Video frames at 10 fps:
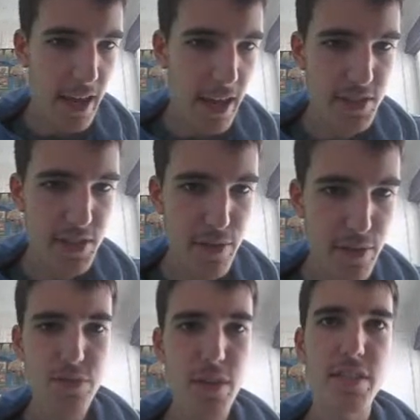the
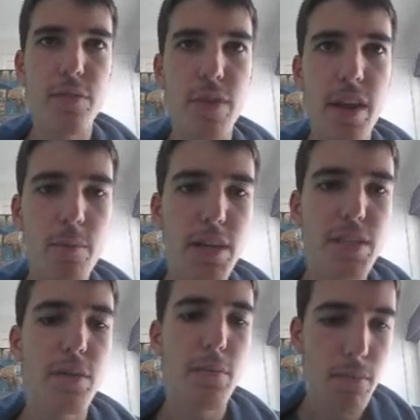first race at Randwick
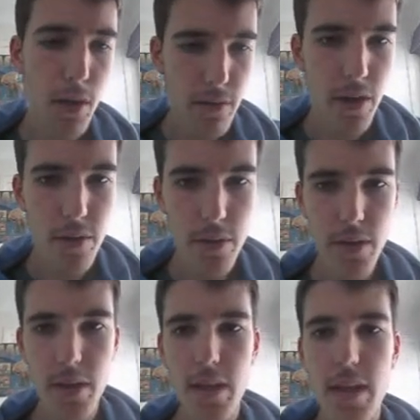tomorrow.
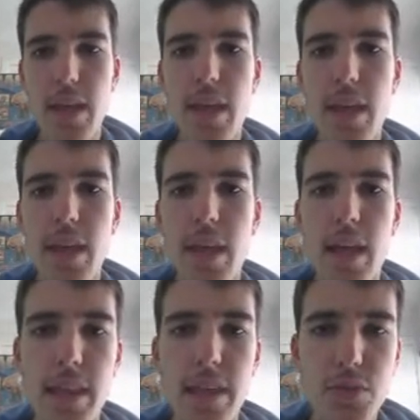
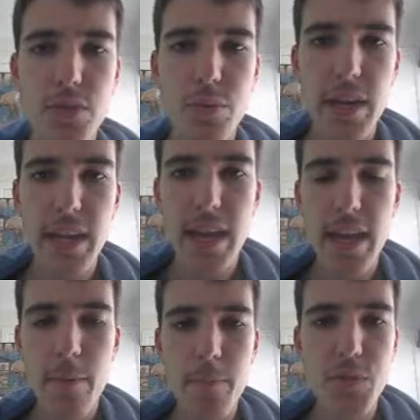11:20
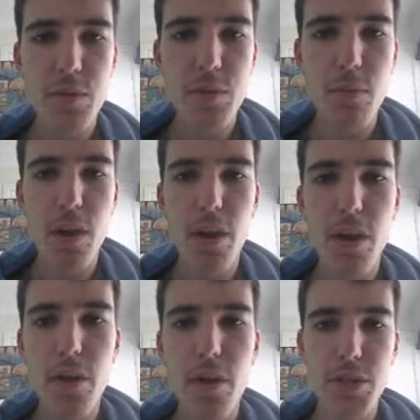a.m. tomorrow,
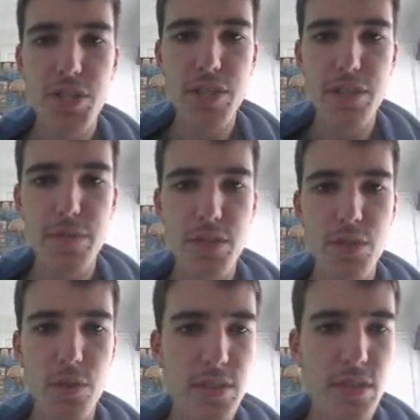which is
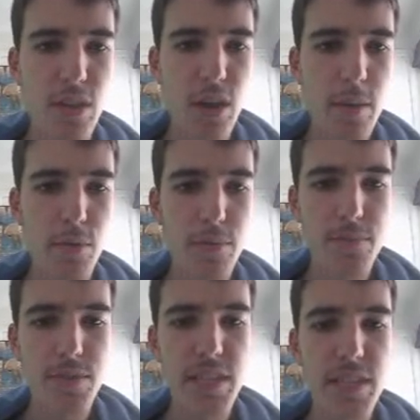Victorian time or
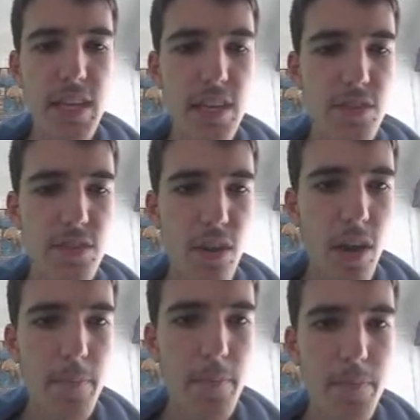Sydney
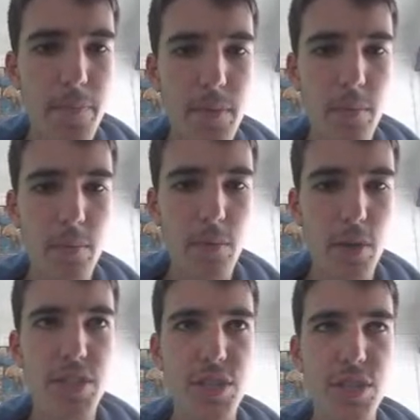time. I'm not actually
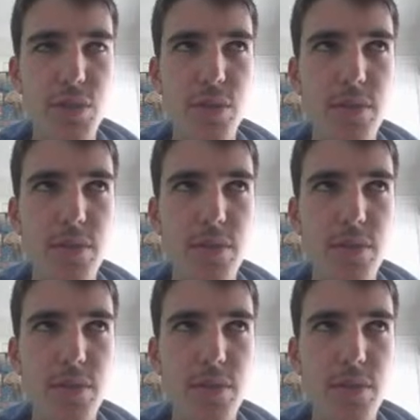sure.